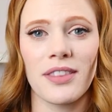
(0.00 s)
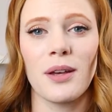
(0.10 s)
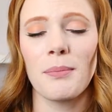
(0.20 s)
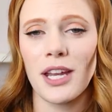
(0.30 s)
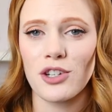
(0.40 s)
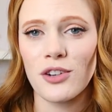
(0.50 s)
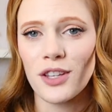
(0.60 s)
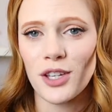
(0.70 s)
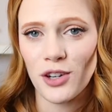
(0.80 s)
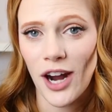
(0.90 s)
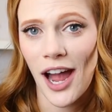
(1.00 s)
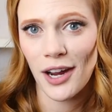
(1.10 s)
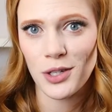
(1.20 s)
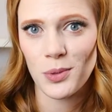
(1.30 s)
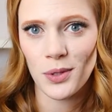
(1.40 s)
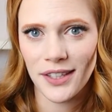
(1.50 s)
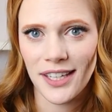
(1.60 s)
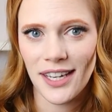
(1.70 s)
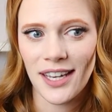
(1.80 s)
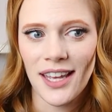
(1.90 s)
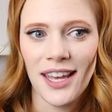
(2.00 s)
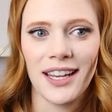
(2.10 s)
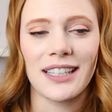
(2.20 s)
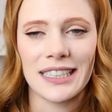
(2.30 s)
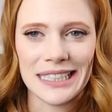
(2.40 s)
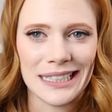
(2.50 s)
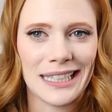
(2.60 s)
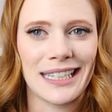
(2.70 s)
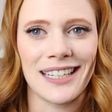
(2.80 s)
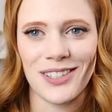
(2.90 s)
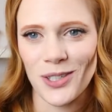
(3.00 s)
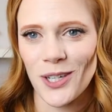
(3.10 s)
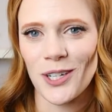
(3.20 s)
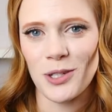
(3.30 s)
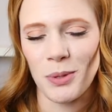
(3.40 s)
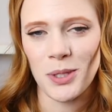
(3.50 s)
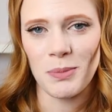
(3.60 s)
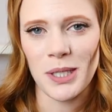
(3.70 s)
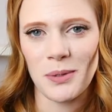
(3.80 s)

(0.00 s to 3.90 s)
They'll make sure that you're actually cleaning and doing what you're supposed to be